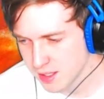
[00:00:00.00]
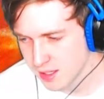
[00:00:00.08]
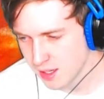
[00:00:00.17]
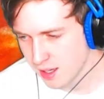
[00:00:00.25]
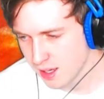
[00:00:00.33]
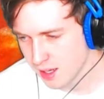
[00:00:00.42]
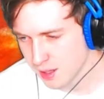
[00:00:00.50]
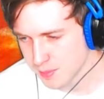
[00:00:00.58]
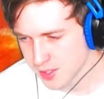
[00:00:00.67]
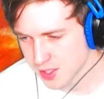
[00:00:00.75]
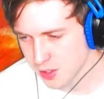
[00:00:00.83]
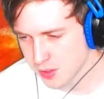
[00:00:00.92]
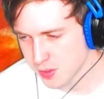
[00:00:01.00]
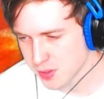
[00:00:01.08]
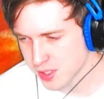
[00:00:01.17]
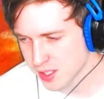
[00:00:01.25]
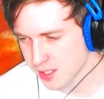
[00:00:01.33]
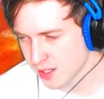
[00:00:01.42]
This
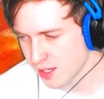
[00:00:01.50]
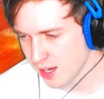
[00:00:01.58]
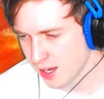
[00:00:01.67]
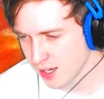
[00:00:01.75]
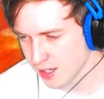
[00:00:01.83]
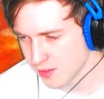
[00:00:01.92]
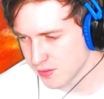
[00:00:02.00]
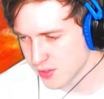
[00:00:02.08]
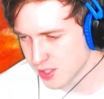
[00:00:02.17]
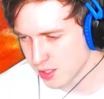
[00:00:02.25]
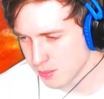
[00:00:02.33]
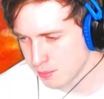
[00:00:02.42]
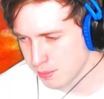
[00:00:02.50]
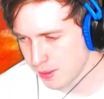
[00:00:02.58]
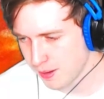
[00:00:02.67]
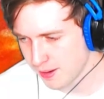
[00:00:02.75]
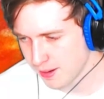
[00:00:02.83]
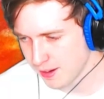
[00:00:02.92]
Goku's kind of
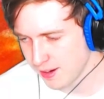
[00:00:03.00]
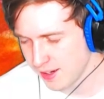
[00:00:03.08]
subpar.